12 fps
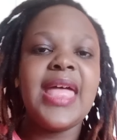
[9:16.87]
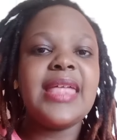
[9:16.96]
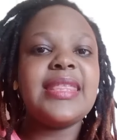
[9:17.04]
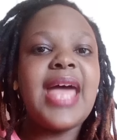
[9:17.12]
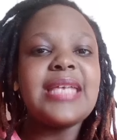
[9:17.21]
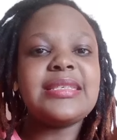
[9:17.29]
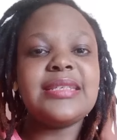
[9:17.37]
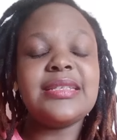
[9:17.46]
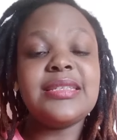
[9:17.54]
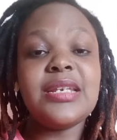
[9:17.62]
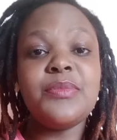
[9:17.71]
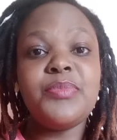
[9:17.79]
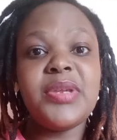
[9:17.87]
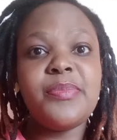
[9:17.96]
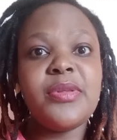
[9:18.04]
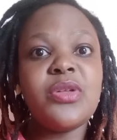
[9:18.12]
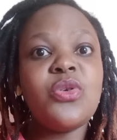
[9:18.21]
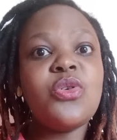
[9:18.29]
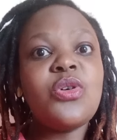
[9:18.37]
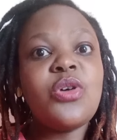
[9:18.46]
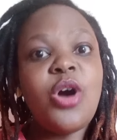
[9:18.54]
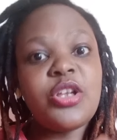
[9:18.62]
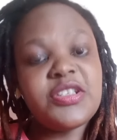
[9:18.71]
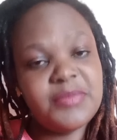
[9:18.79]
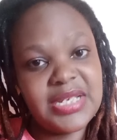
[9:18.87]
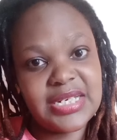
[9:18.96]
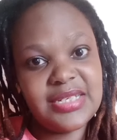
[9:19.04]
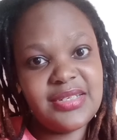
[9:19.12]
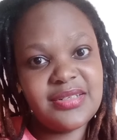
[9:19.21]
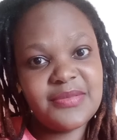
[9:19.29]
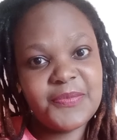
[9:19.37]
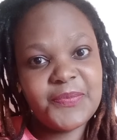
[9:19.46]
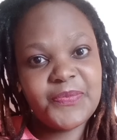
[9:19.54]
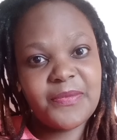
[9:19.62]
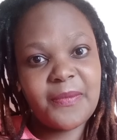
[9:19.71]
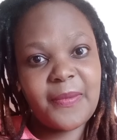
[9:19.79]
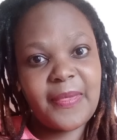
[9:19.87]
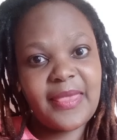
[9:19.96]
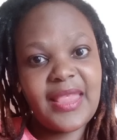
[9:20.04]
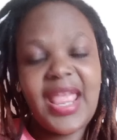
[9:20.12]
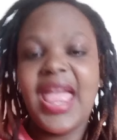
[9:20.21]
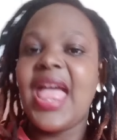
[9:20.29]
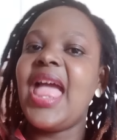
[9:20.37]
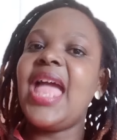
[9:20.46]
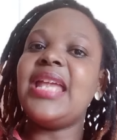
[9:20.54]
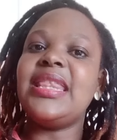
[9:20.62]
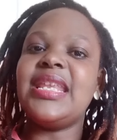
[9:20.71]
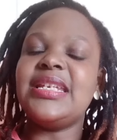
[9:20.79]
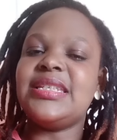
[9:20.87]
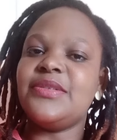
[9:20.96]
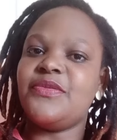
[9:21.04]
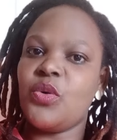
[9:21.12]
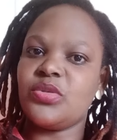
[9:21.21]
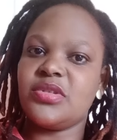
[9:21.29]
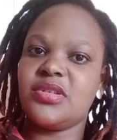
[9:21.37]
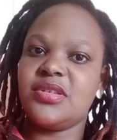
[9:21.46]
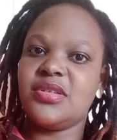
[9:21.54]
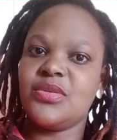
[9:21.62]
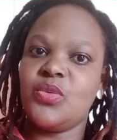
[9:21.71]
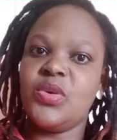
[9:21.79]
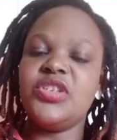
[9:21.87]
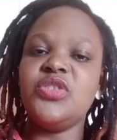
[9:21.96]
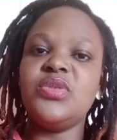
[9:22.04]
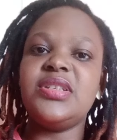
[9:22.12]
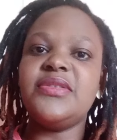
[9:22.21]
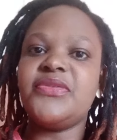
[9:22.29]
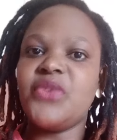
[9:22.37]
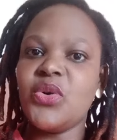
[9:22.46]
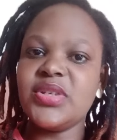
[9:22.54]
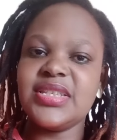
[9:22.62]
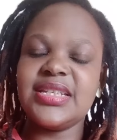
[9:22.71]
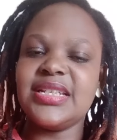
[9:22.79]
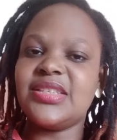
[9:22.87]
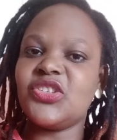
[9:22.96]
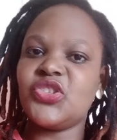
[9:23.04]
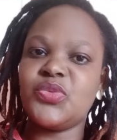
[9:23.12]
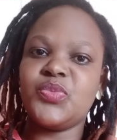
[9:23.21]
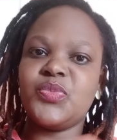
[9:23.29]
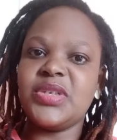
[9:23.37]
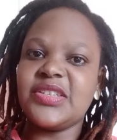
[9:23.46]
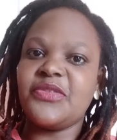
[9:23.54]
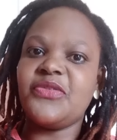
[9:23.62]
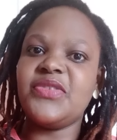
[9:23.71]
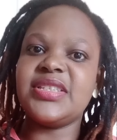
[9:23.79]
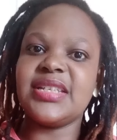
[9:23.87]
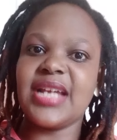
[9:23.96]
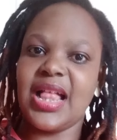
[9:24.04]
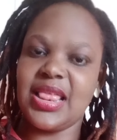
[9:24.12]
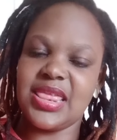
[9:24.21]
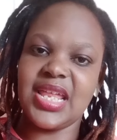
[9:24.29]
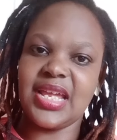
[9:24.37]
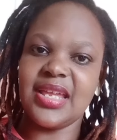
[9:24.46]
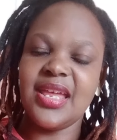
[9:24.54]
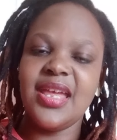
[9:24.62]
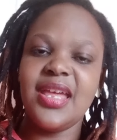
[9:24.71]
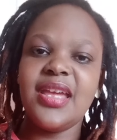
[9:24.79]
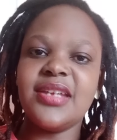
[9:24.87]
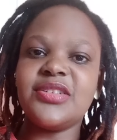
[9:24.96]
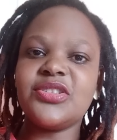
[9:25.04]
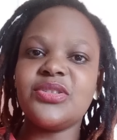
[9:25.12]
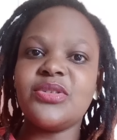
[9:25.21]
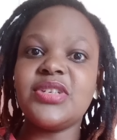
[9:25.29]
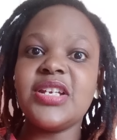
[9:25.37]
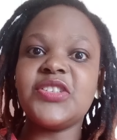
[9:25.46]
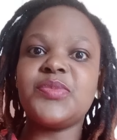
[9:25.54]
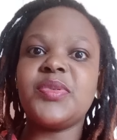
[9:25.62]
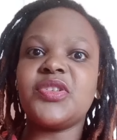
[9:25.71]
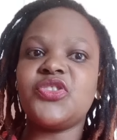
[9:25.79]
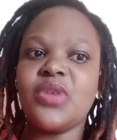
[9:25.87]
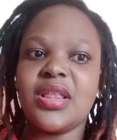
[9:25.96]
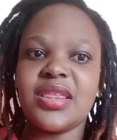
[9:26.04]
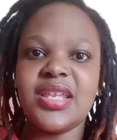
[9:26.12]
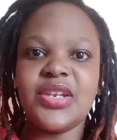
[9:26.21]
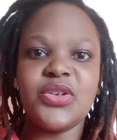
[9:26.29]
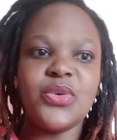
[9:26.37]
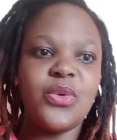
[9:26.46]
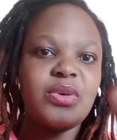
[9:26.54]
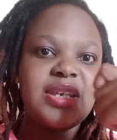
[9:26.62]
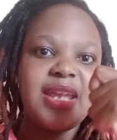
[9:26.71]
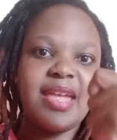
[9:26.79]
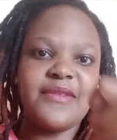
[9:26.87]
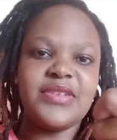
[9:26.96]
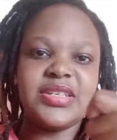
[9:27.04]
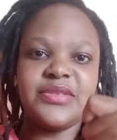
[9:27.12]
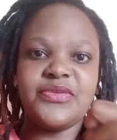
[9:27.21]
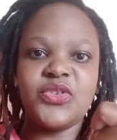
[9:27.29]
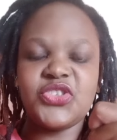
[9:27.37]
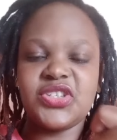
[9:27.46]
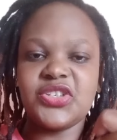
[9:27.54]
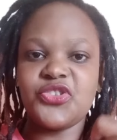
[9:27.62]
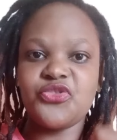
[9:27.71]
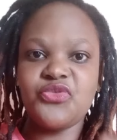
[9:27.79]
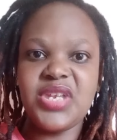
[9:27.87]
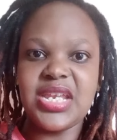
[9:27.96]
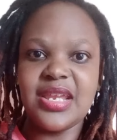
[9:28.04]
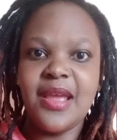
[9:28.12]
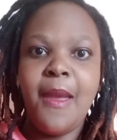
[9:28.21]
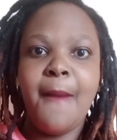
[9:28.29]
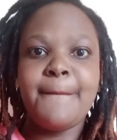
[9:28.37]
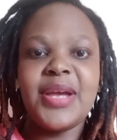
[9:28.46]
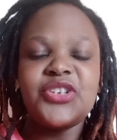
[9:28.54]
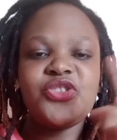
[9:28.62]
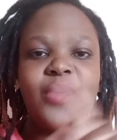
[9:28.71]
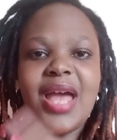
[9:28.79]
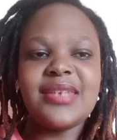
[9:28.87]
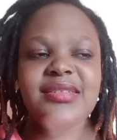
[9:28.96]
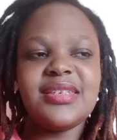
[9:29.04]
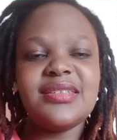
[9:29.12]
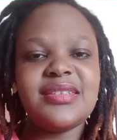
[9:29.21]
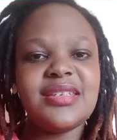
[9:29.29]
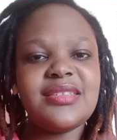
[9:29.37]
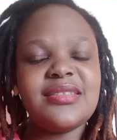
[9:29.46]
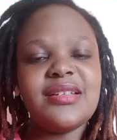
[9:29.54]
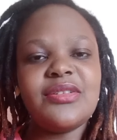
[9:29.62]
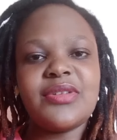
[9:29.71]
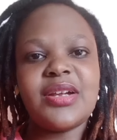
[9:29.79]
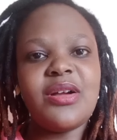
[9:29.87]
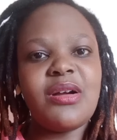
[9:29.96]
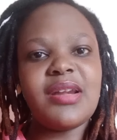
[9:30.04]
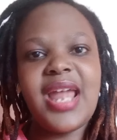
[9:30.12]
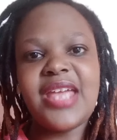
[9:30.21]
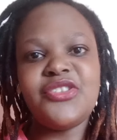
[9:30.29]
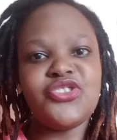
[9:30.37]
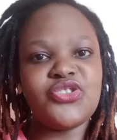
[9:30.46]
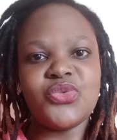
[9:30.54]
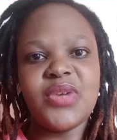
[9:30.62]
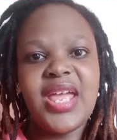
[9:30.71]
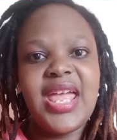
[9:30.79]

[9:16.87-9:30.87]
There are certain people who got married and they divorced. When you divorce, it's a physical thing. It is not a spiritual thing. You only have a divorce decree, but your ancestors still recognize you